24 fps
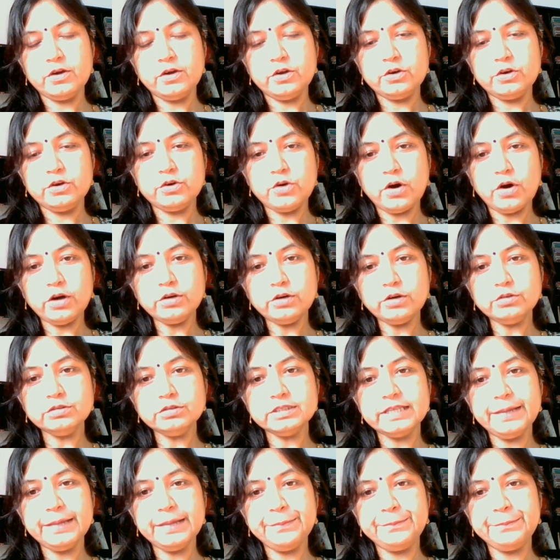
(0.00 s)
nor
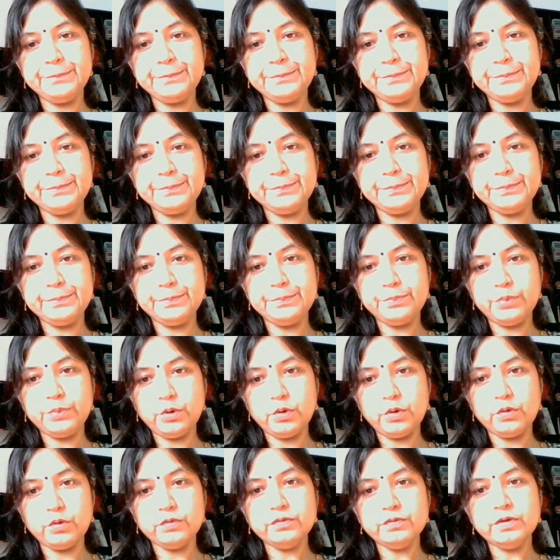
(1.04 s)
could they
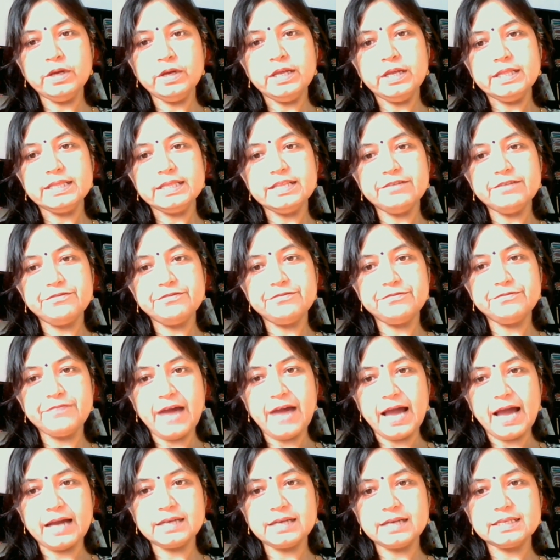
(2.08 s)
prove the
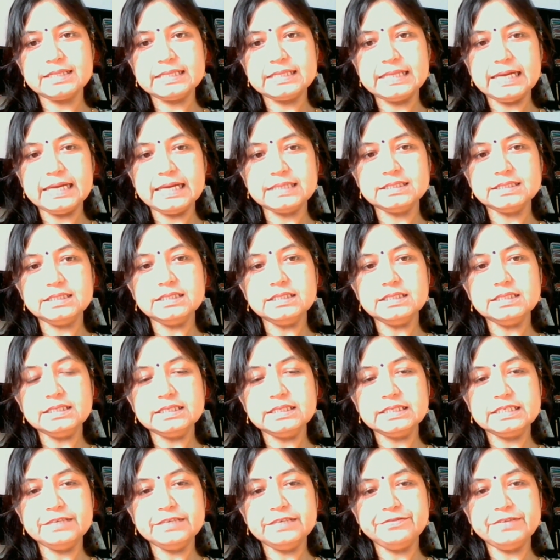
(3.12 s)
fact that
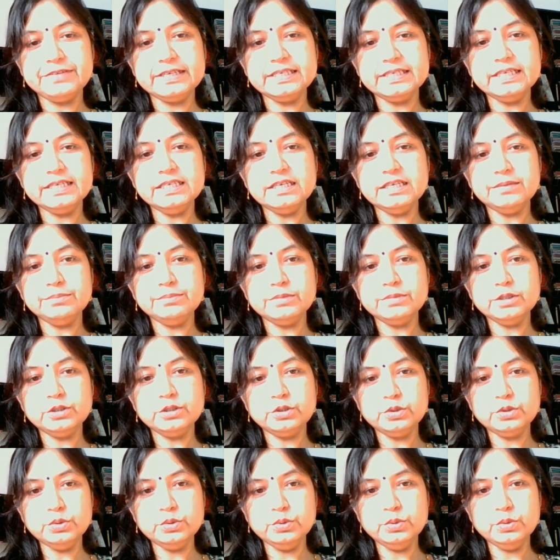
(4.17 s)
the defendant
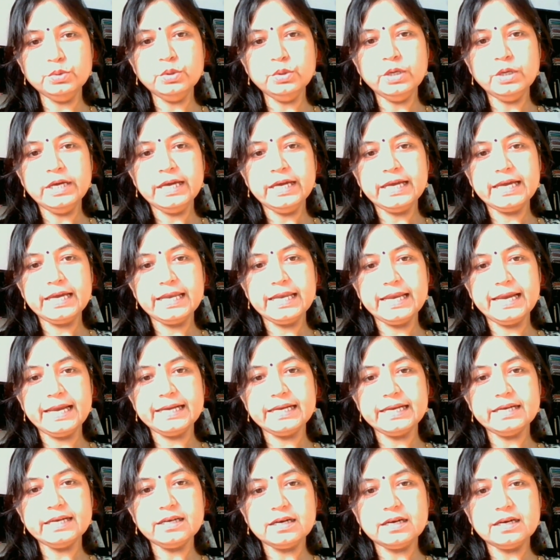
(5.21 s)
number 2
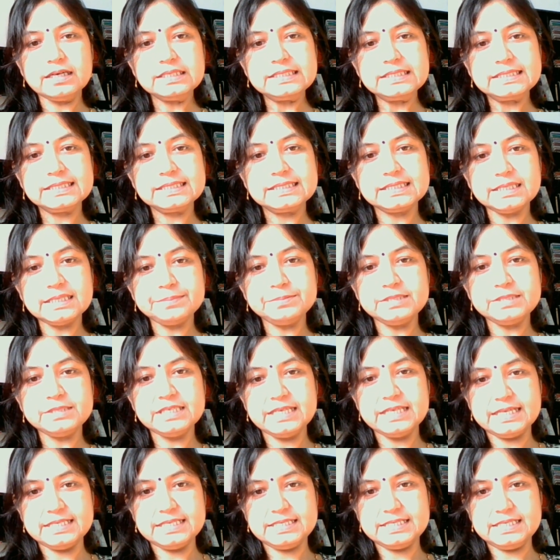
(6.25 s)
created a
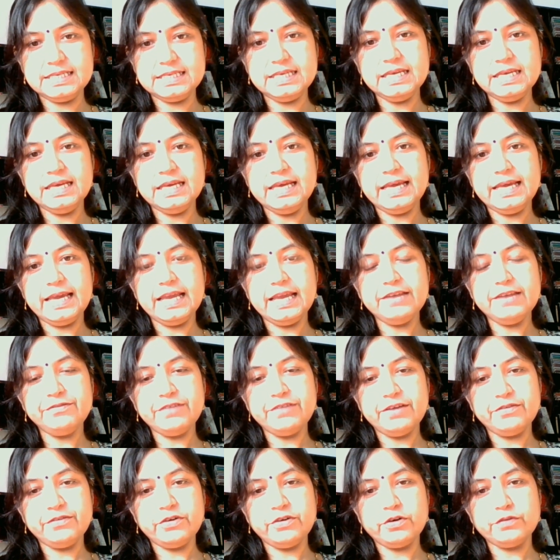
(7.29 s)
subtenancy in
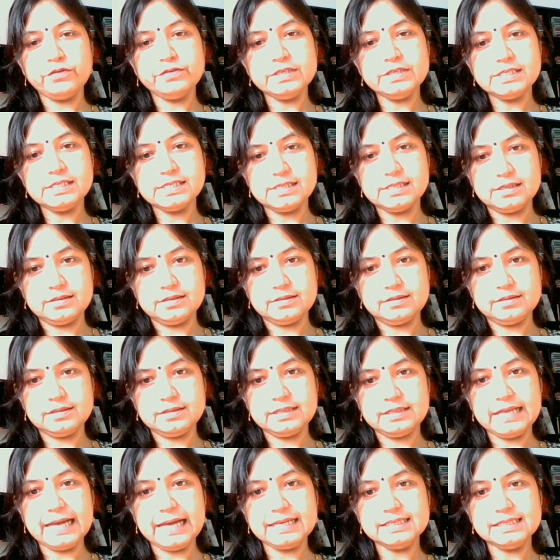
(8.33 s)
favor of his son,
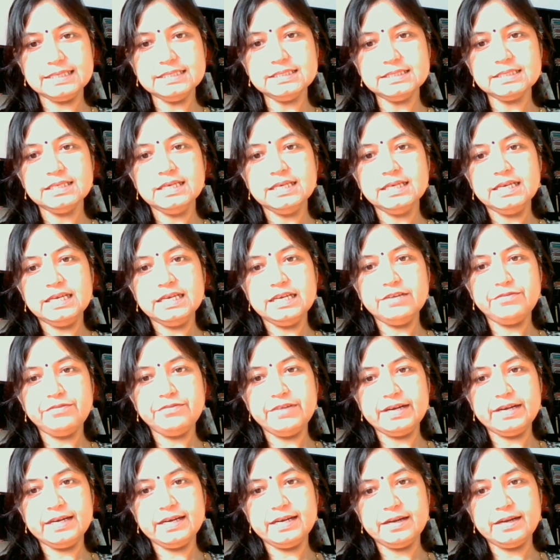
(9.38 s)
that is,
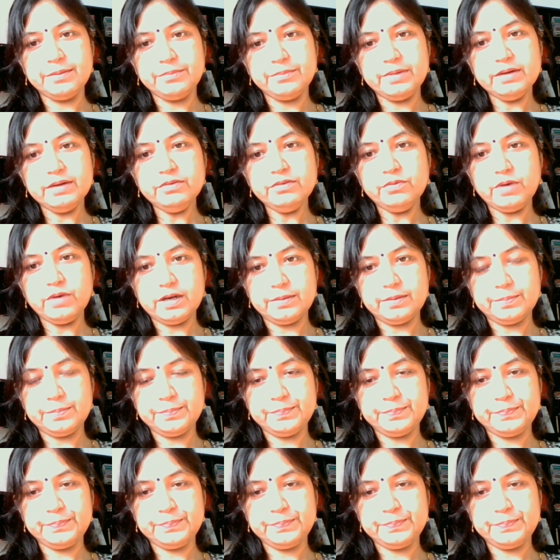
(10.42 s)
defendant number 1.